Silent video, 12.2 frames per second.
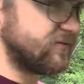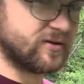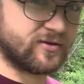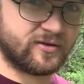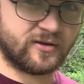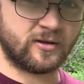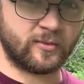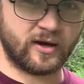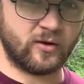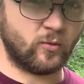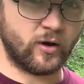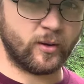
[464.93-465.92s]
to thin them
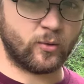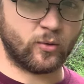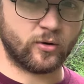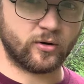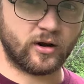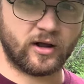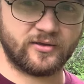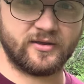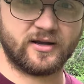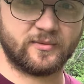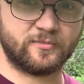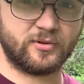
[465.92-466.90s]
out way more. I
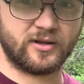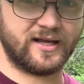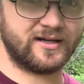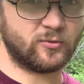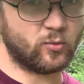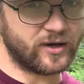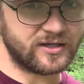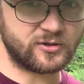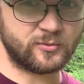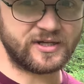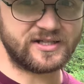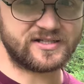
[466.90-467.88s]
think I planted way too
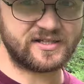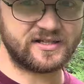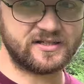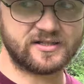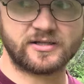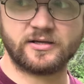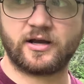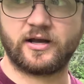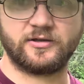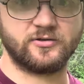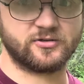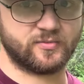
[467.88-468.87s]
many seeds. I
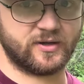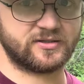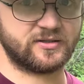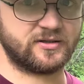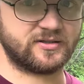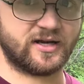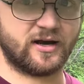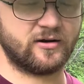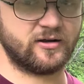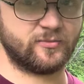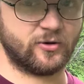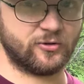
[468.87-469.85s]
used basically the entirety
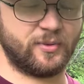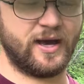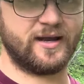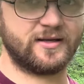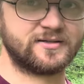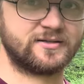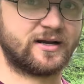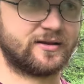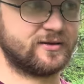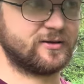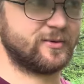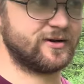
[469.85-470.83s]
of both packets, and now I
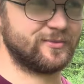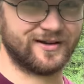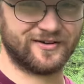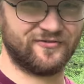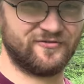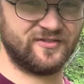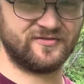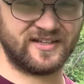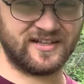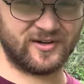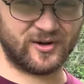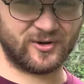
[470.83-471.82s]
think about them, like
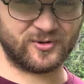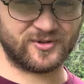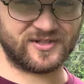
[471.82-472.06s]
1,500